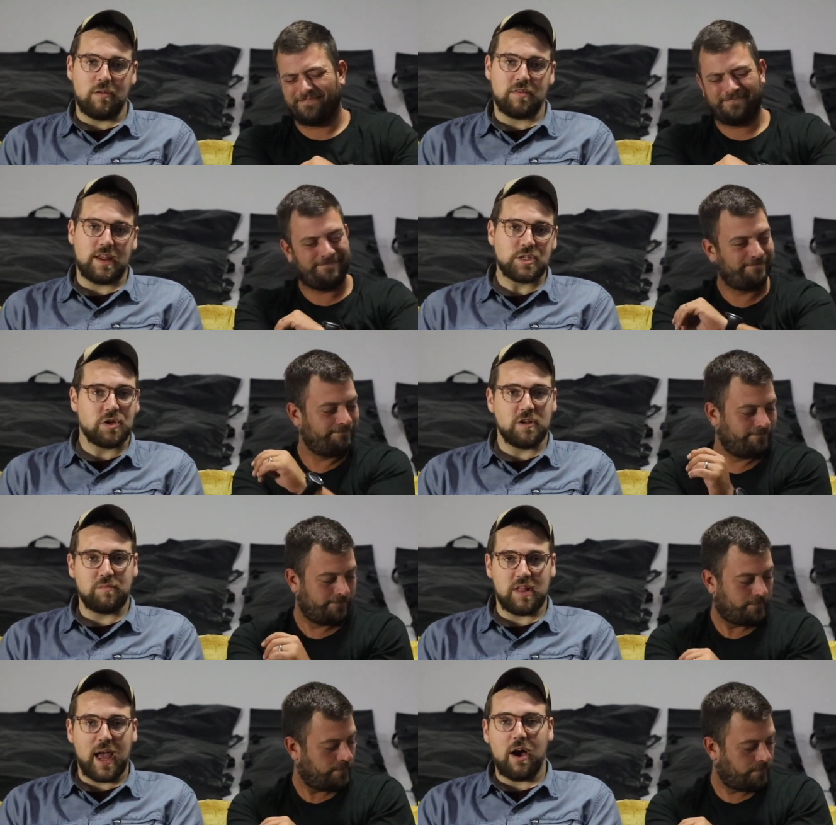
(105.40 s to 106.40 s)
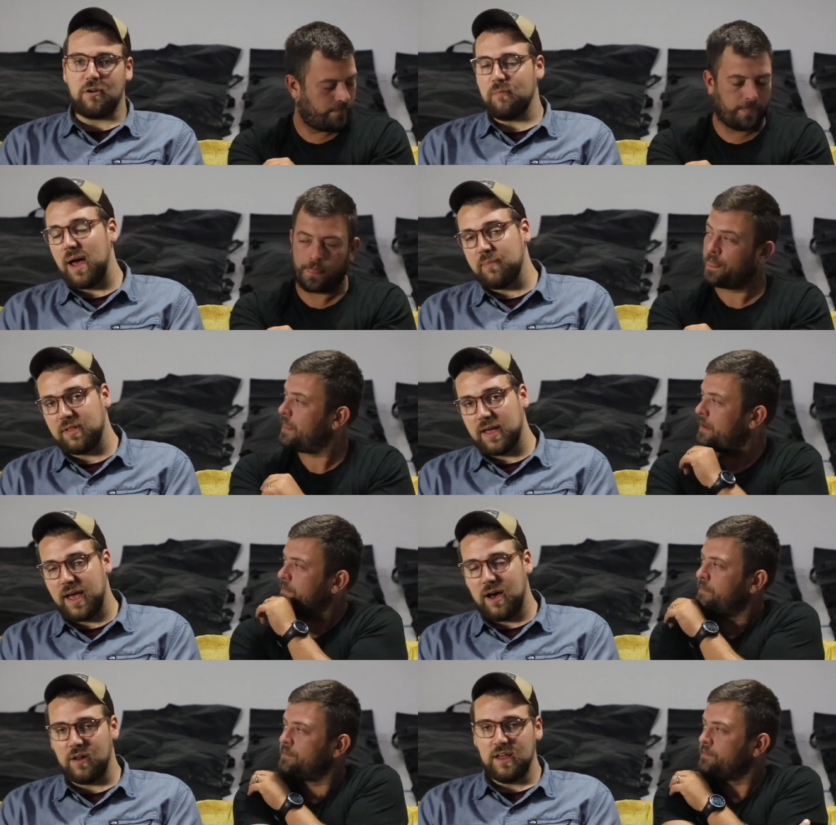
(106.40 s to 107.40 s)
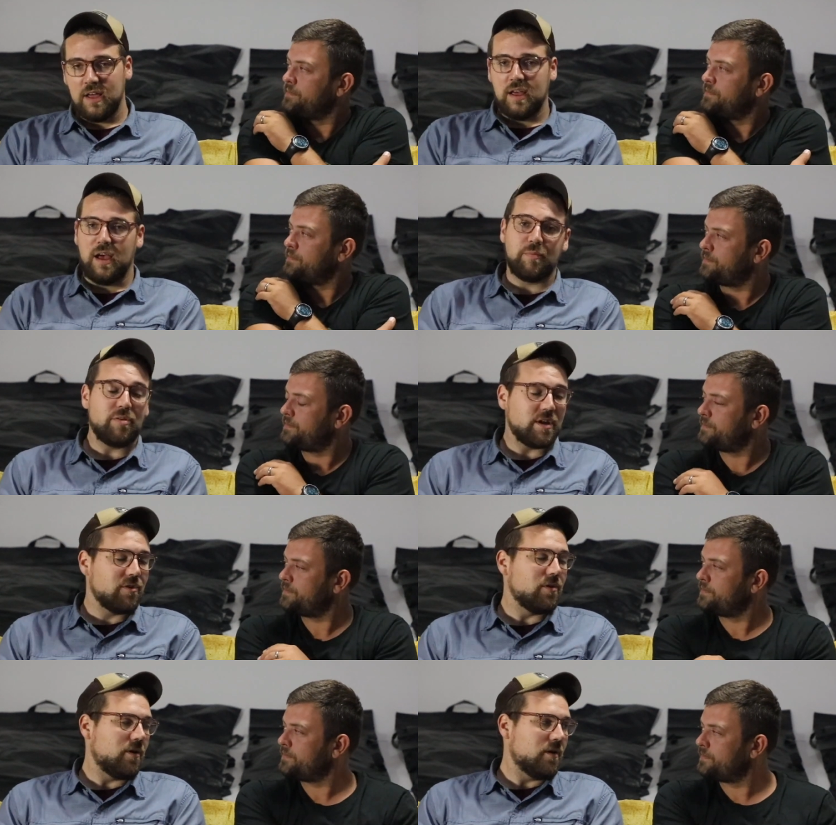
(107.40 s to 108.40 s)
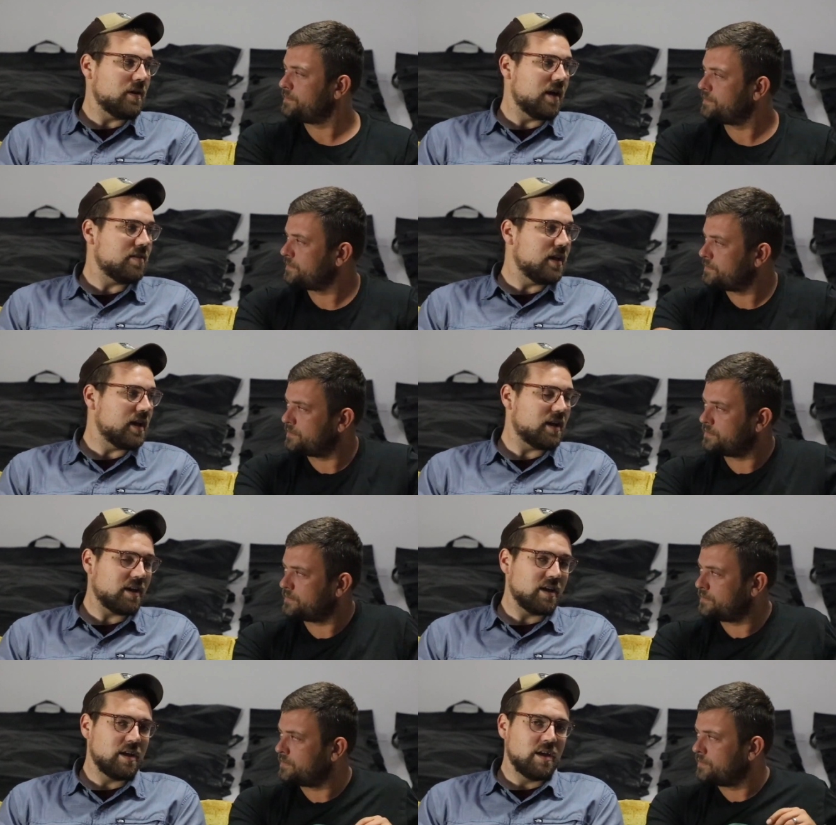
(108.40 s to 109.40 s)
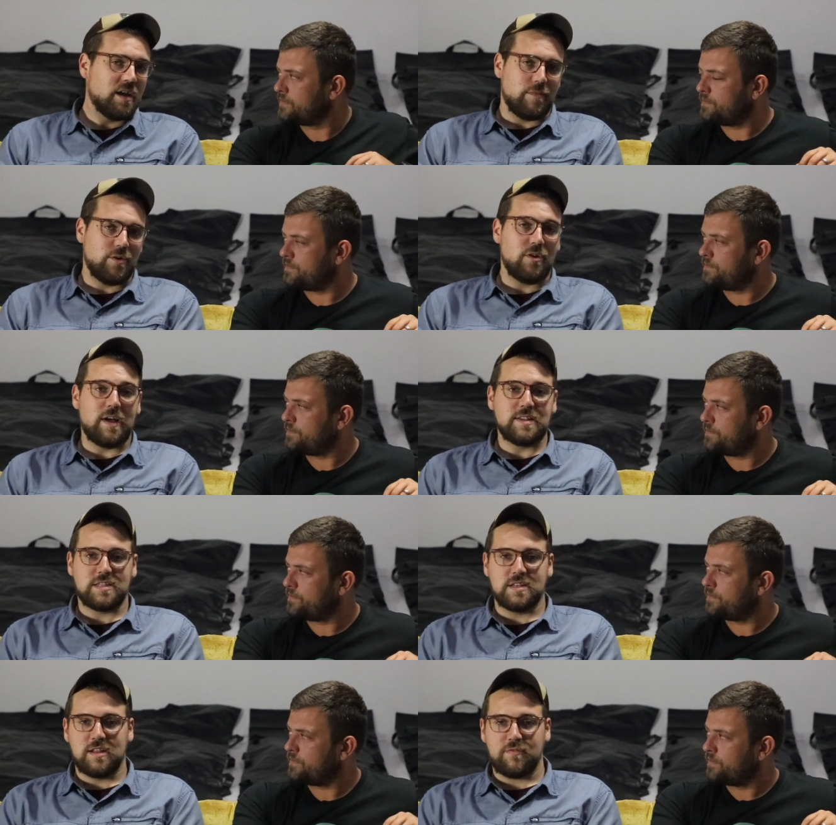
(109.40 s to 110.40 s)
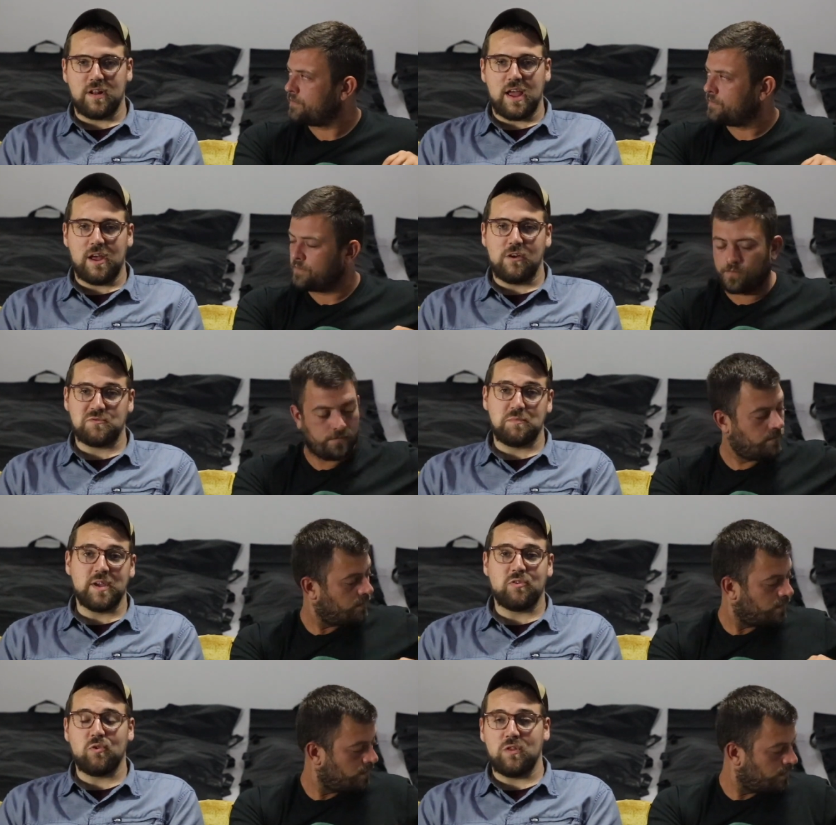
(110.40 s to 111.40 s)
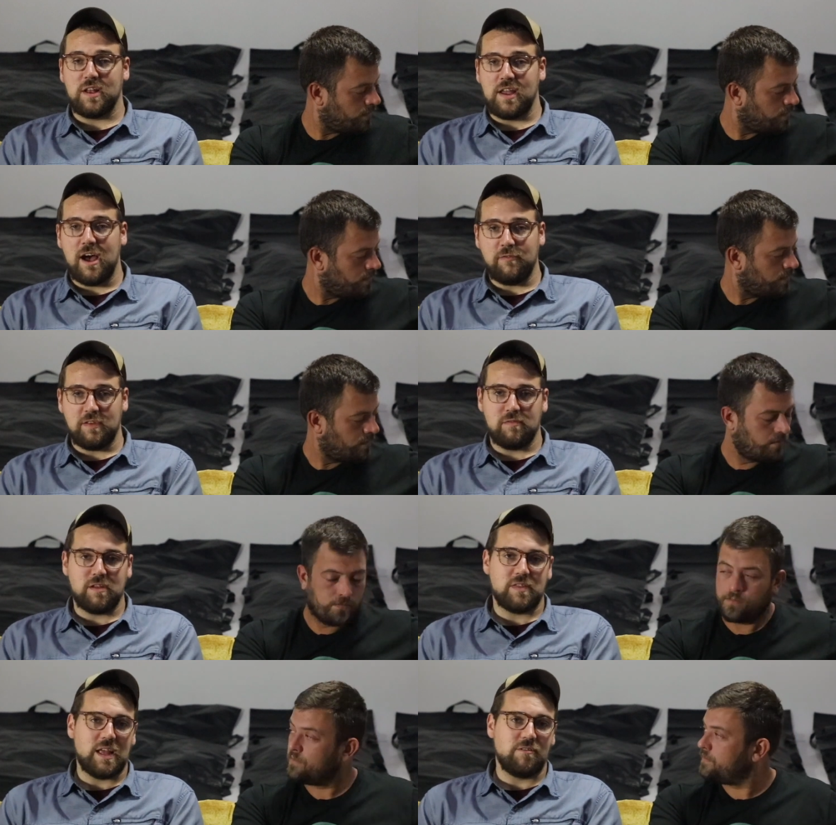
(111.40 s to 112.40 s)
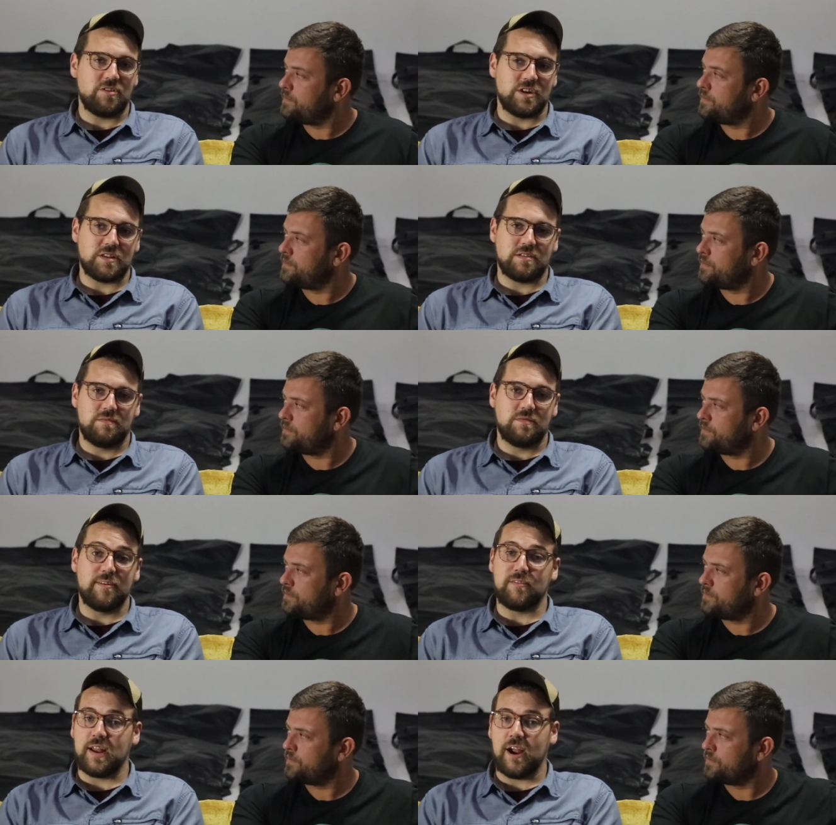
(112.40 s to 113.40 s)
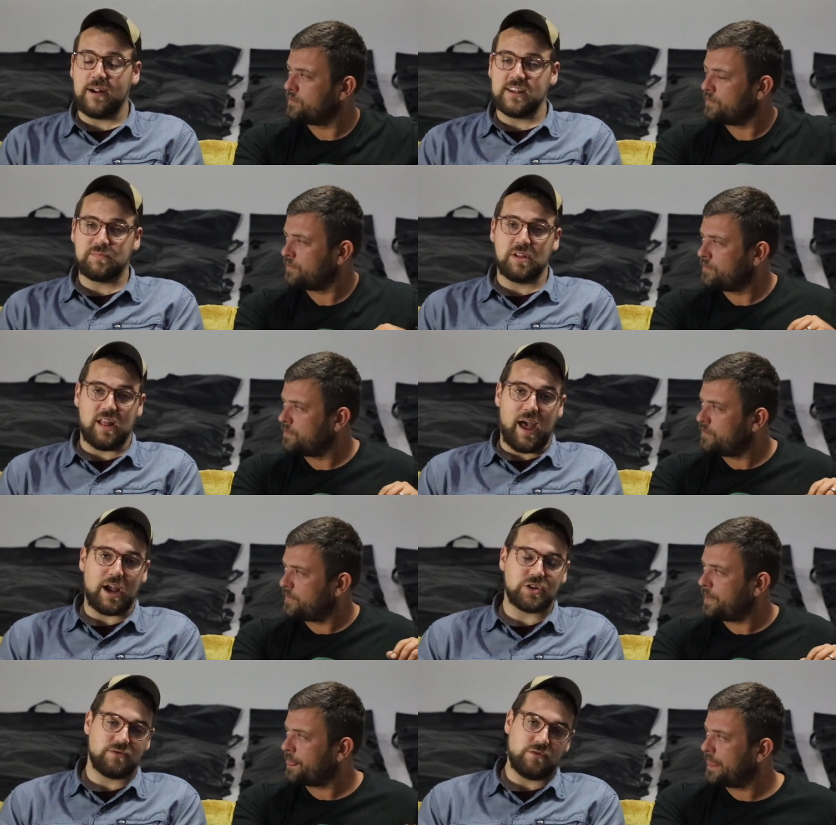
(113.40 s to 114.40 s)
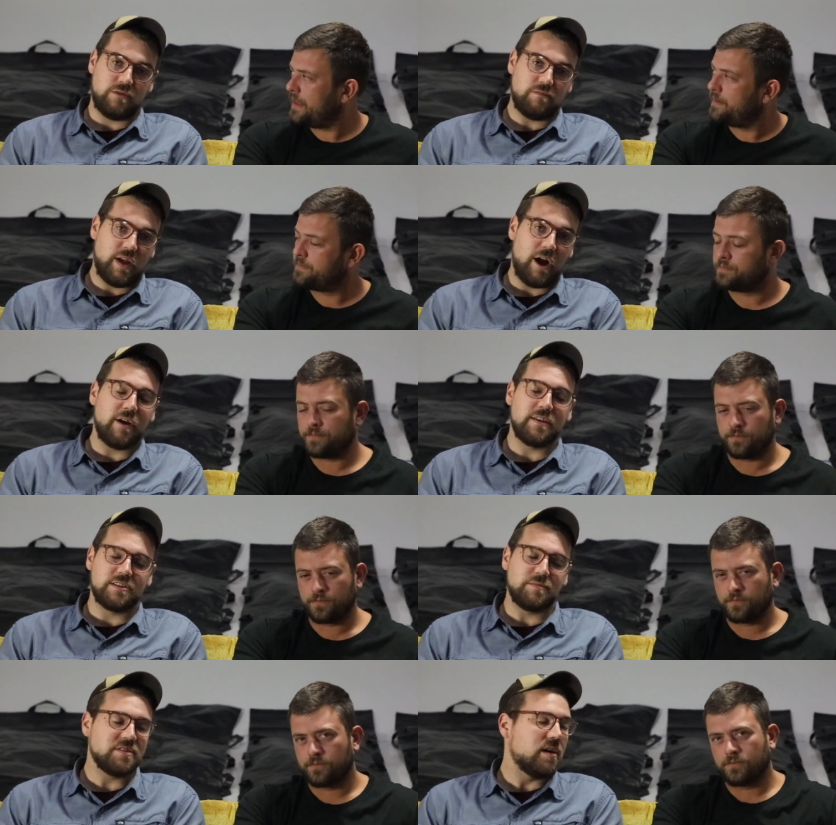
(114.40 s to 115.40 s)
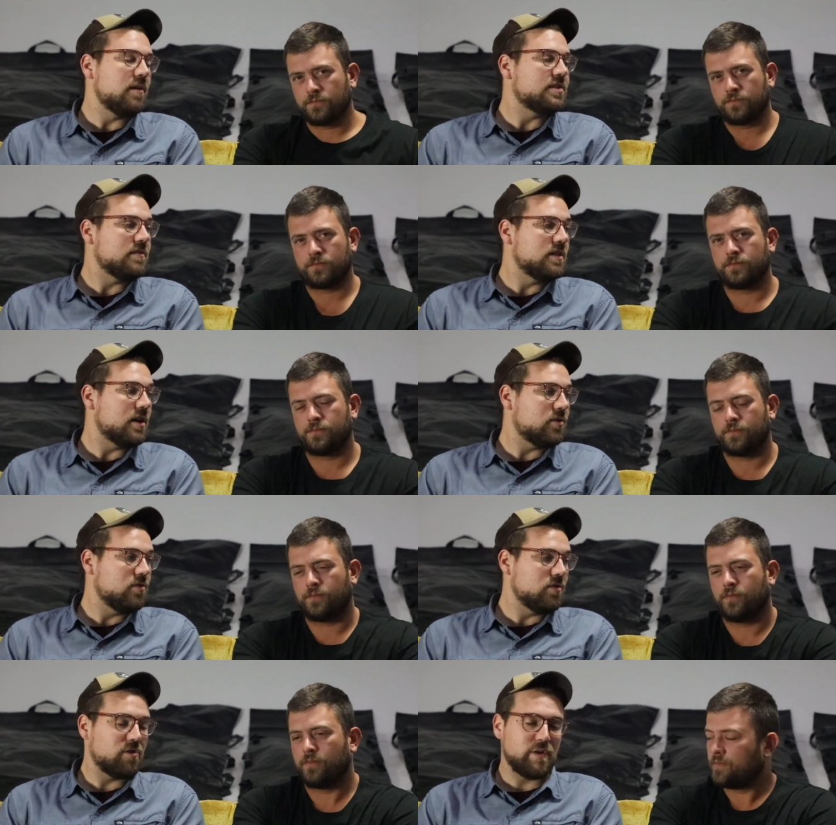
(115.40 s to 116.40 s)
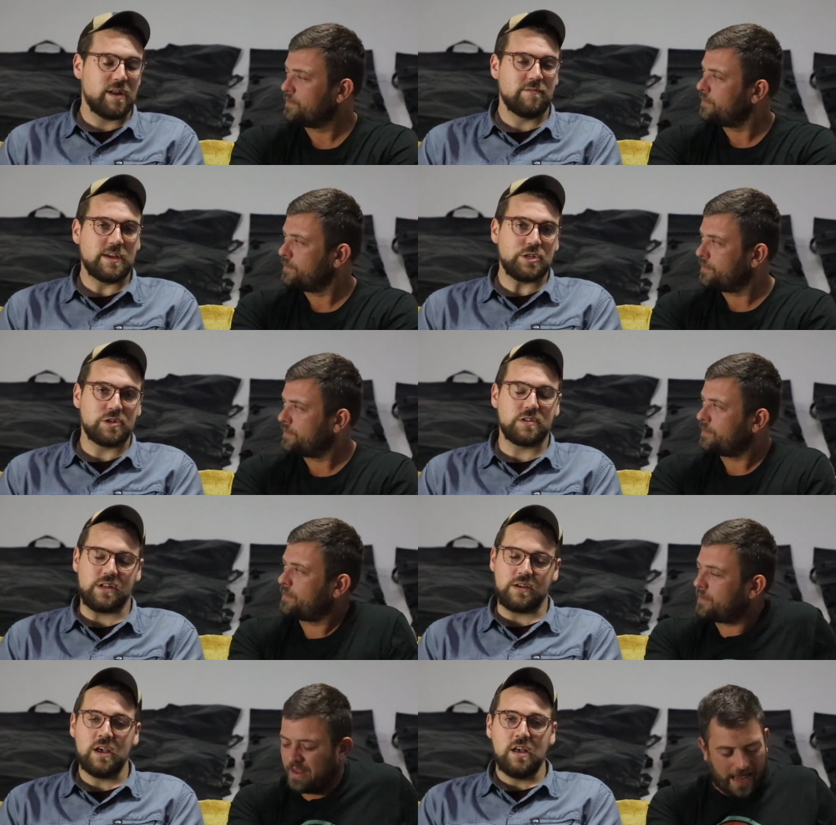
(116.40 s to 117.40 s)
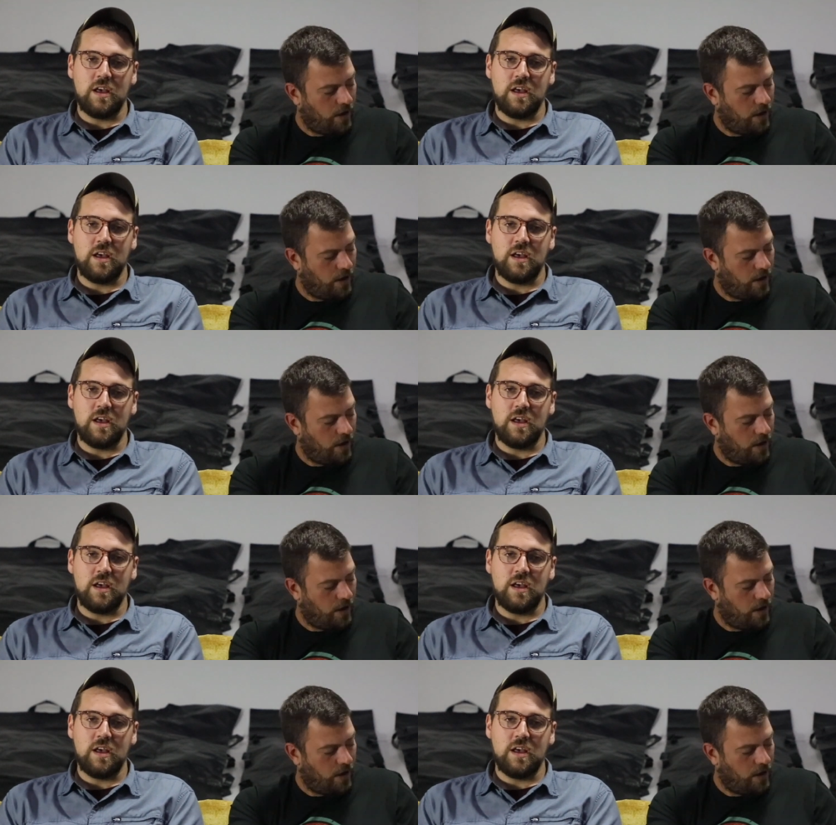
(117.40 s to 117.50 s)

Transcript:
Speaker 1: you know, things could play out or might play out. They're pretty cool. I think utilizing the different A Os would be cool enough, even if they were just different areas, but the actual areas themselves have a lot of cool terrain features and